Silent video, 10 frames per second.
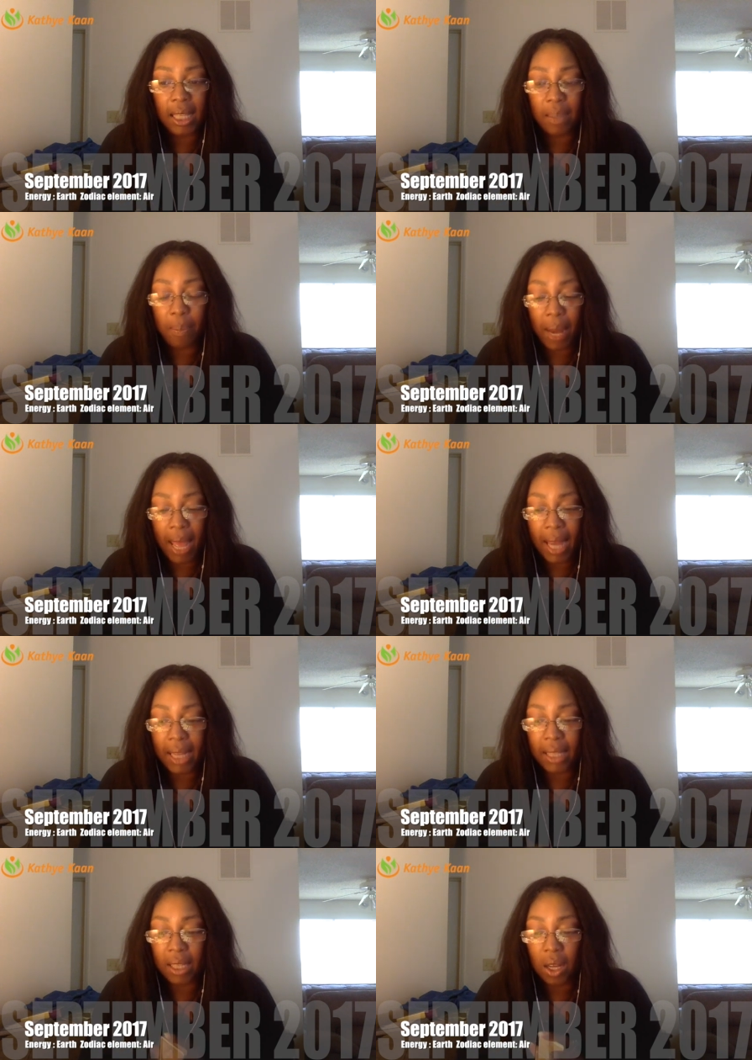It's the
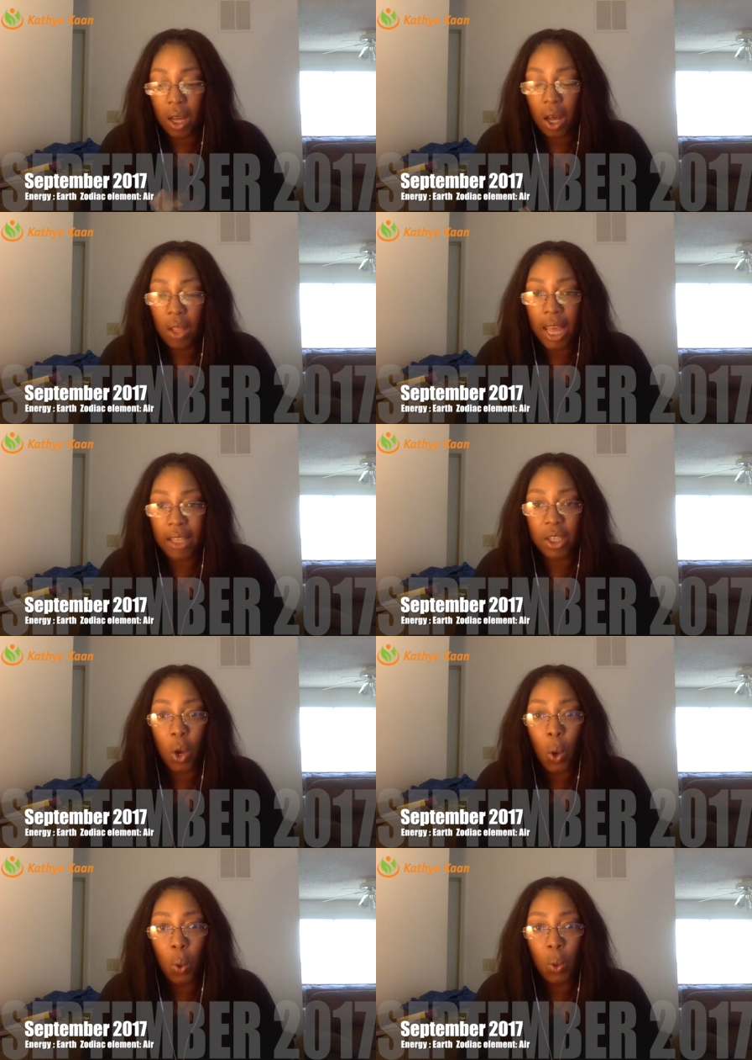planet that
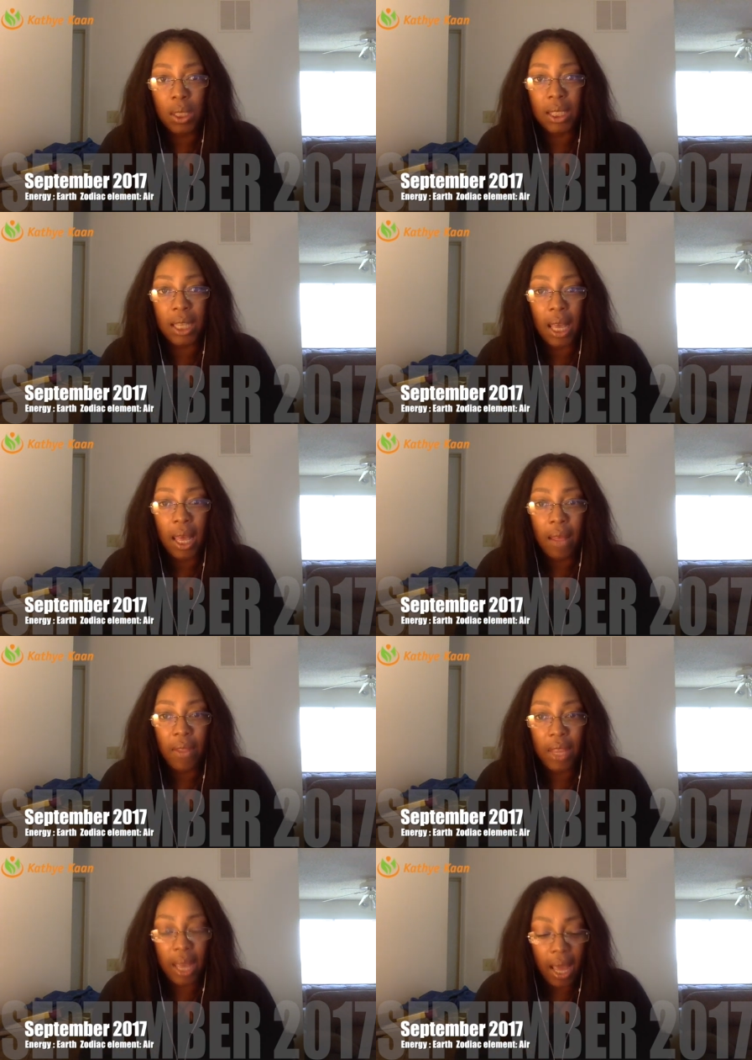holds
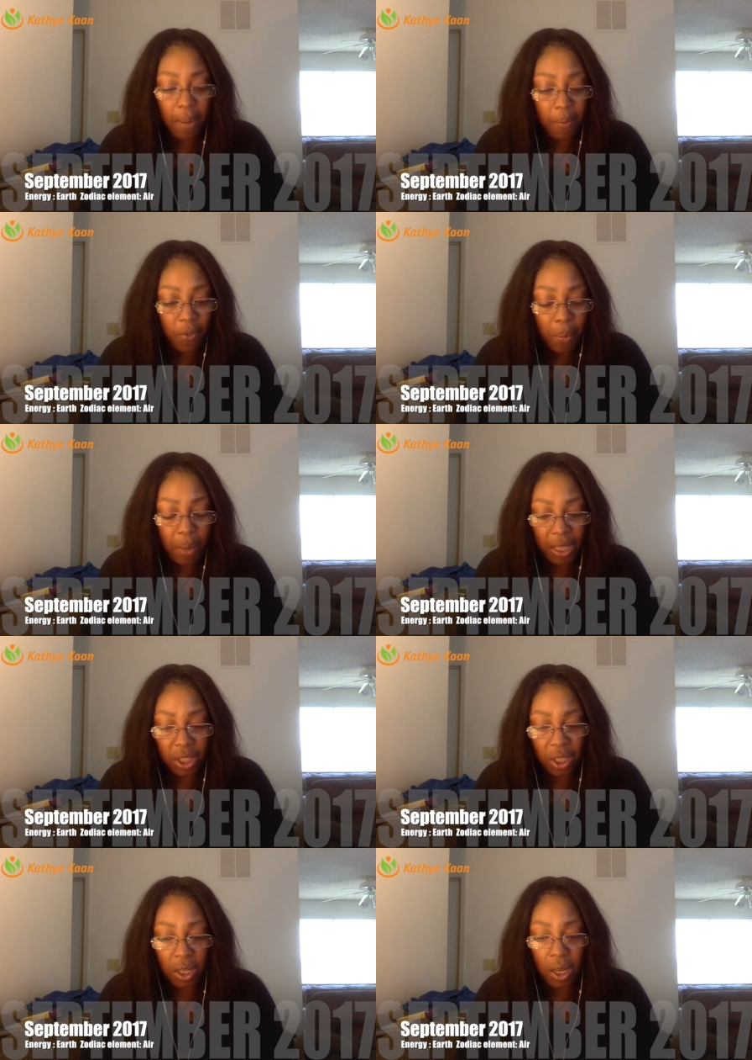the
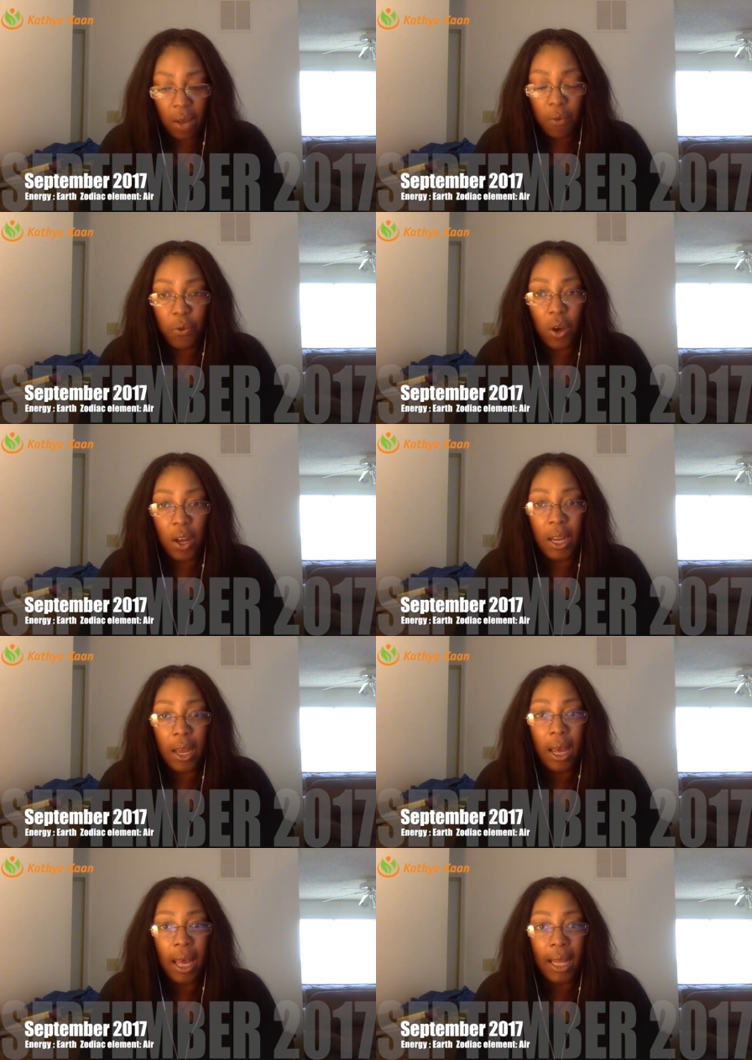information from
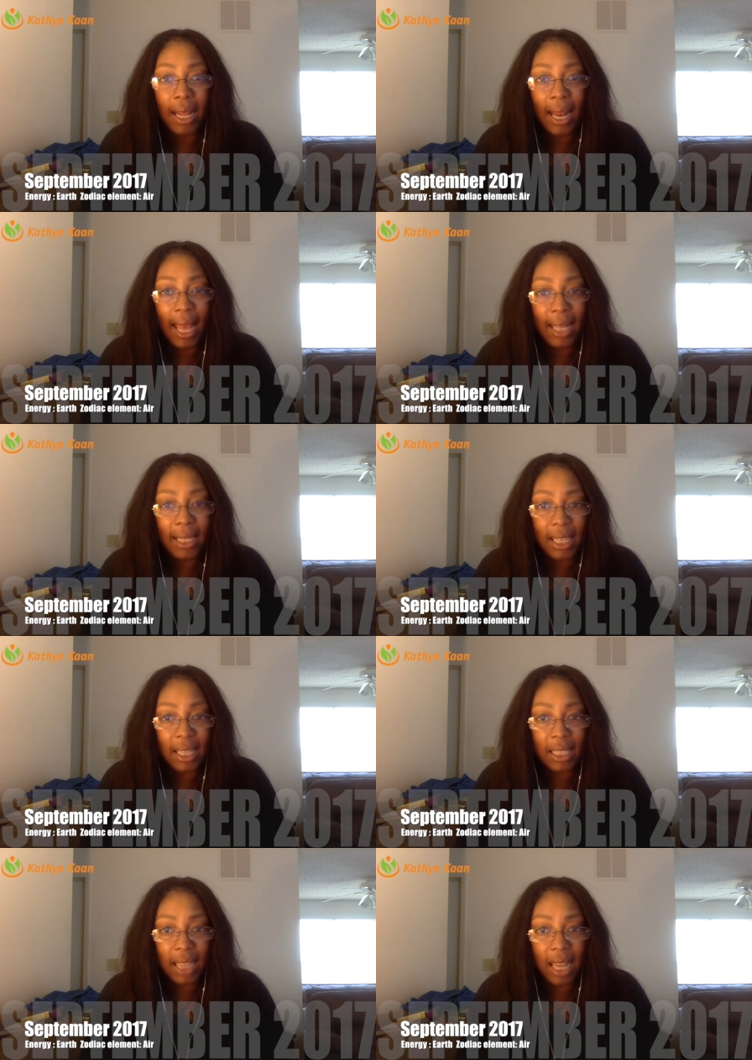
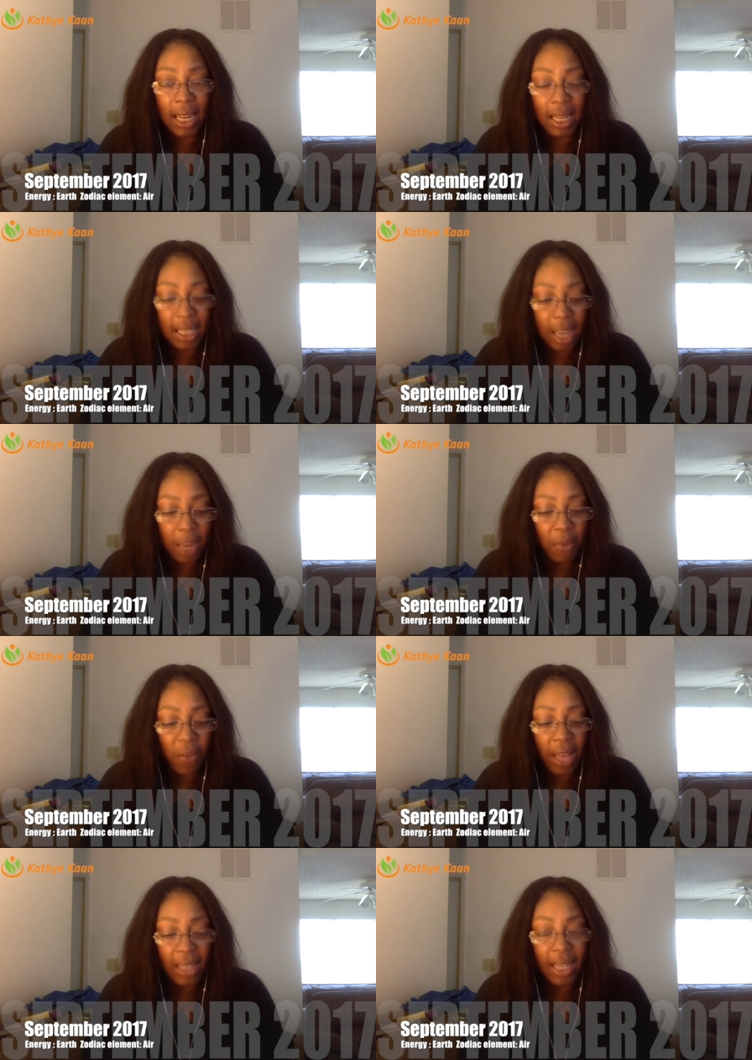Atlantis and the time of
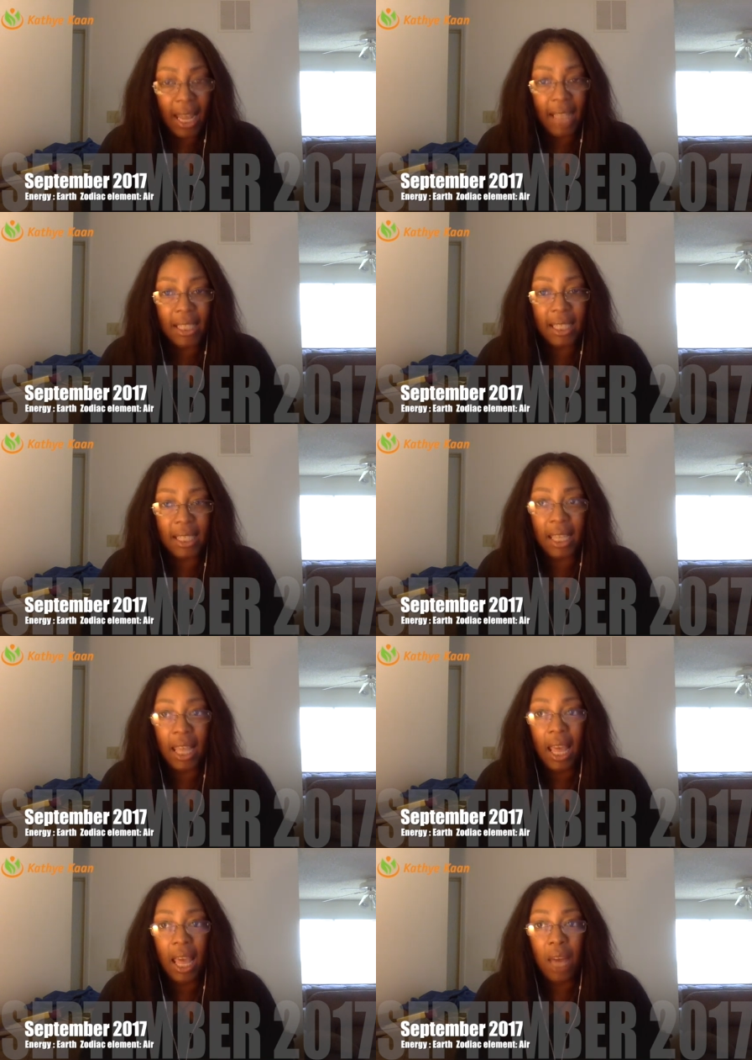Atlantis,
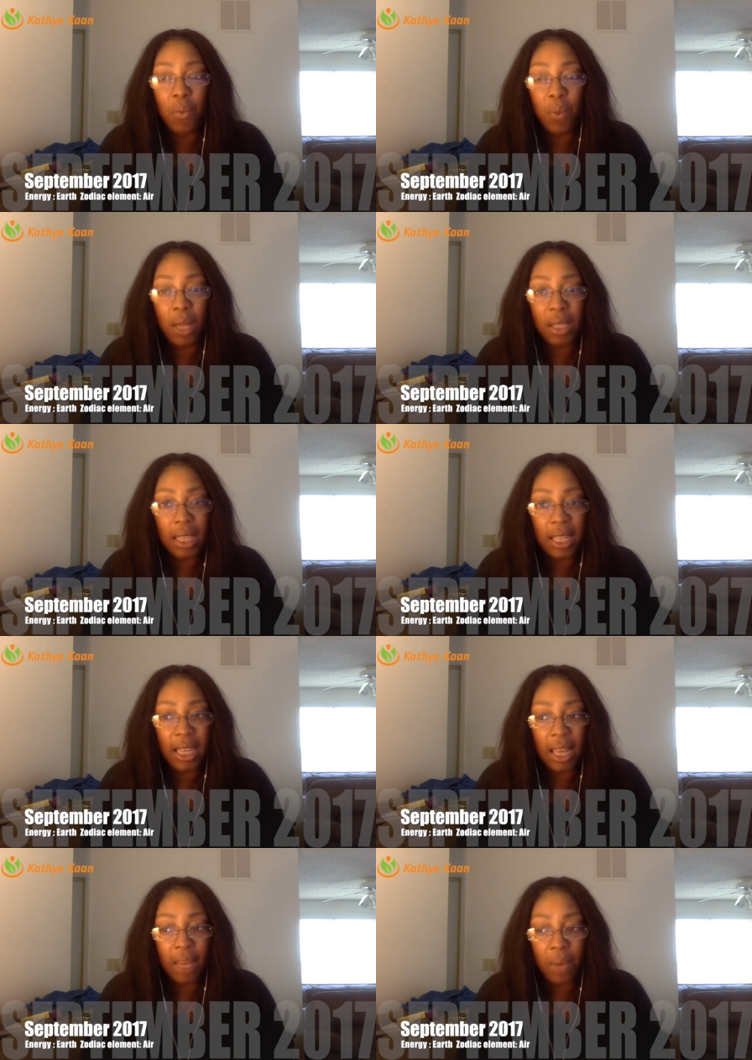and what
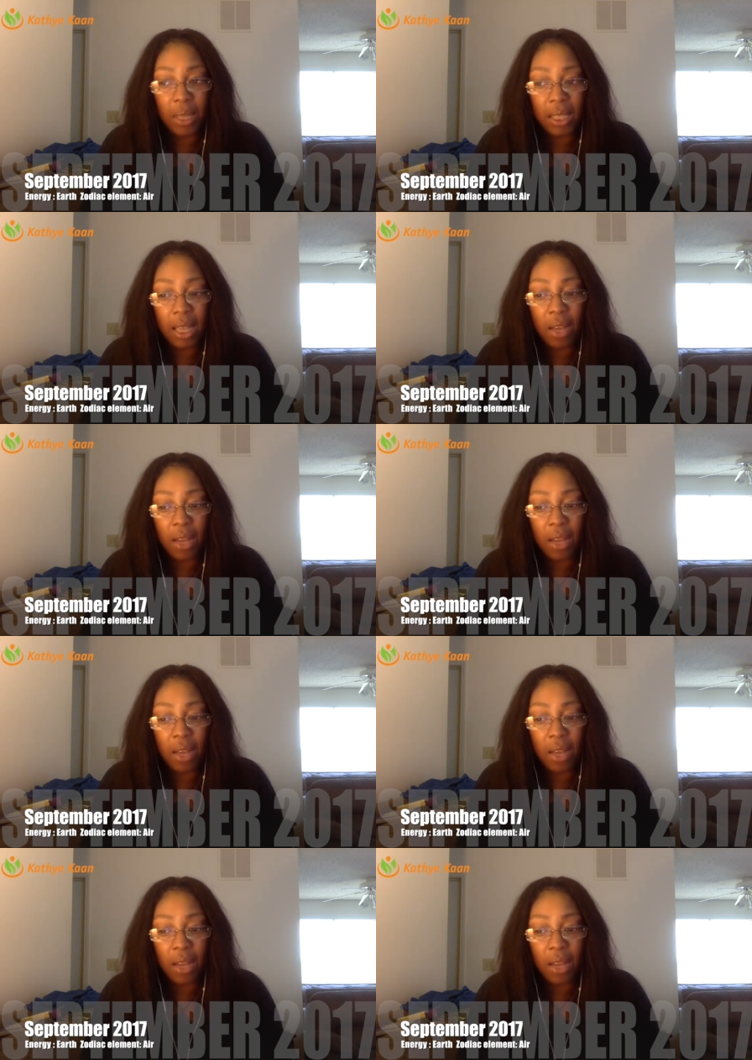was